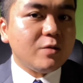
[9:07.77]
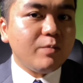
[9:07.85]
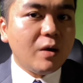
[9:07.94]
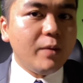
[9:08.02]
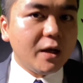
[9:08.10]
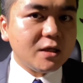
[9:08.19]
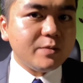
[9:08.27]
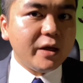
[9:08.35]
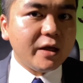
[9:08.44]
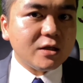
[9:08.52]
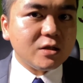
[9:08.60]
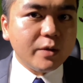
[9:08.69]
public
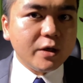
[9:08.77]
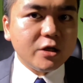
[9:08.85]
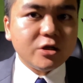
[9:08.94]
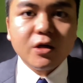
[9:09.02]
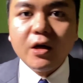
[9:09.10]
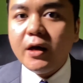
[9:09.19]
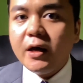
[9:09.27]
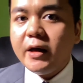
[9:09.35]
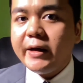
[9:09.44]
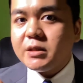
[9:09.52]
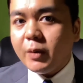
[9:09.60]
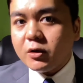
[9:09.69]
speaking speech,
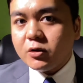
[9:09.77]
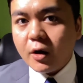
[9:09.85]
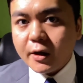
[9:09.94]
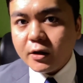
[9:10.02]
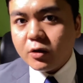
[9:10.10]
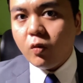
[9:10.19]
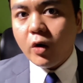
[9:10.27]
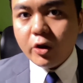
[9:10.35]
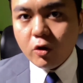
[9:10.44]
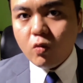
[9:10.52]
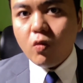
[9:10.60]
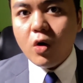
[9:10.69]
it's about talking to one
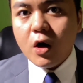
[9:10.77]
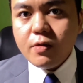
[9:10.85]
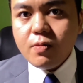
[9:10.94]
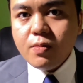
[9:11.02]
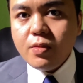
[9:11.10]
on one,